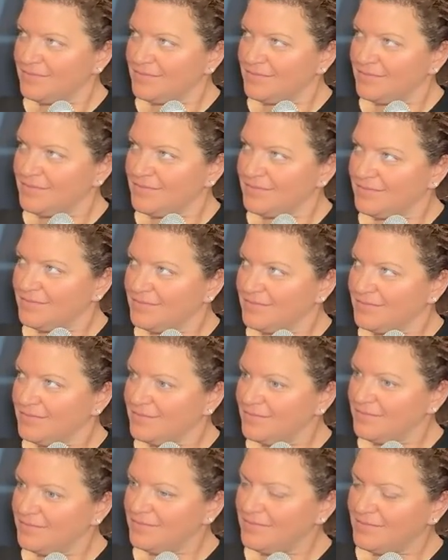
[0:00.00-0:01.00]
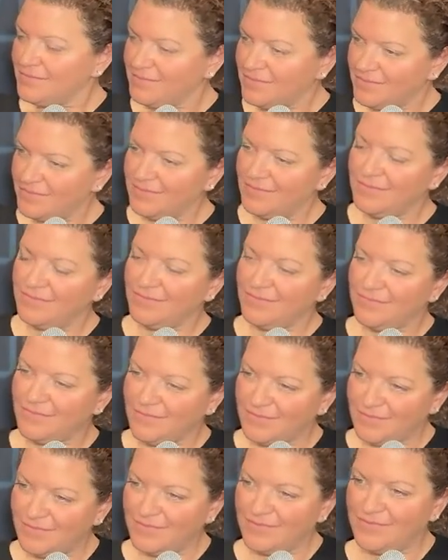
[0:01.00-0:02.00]

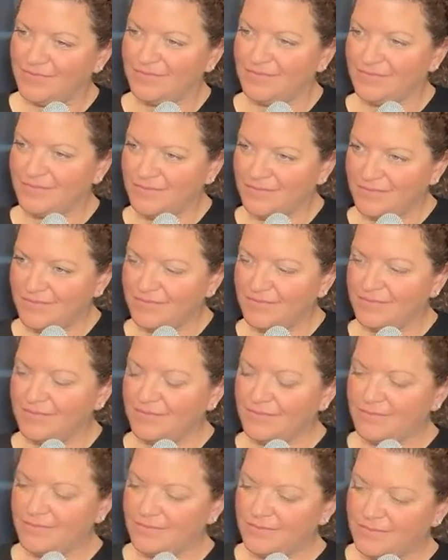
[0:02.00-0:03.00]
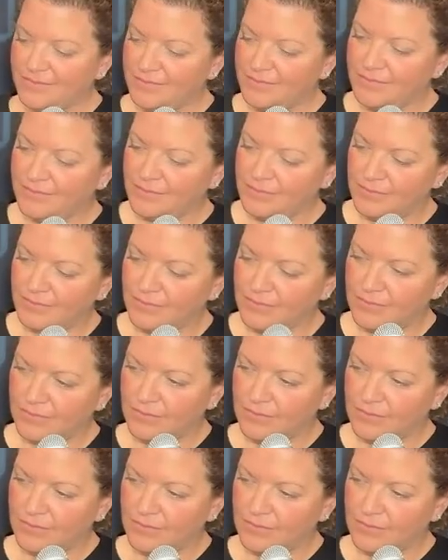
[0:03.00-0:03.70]
(not speaking)